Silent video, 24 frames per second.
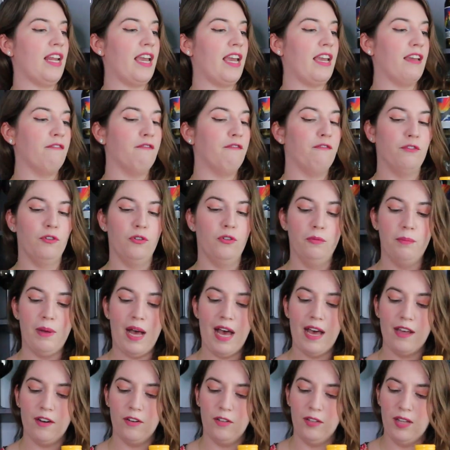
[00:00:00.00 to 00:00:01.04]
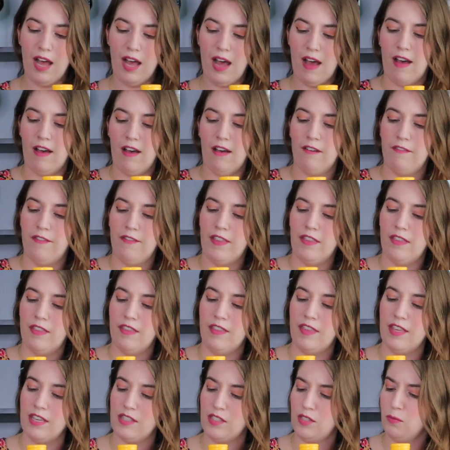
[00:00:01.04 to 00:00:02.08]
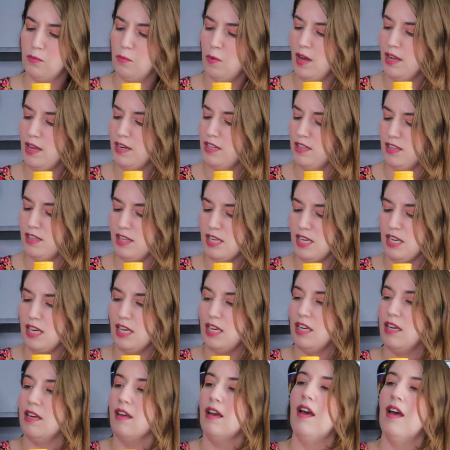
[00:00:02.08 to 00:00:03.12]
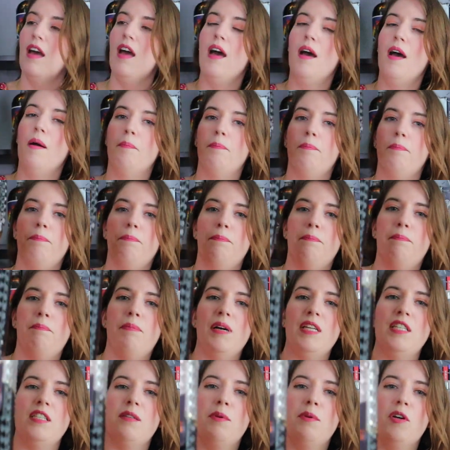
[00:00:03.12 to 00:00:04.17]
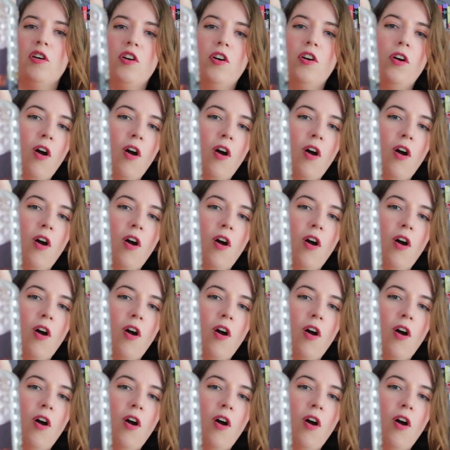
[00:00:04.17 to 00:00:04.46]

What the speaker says: a full bottle of this one, the Bundaberg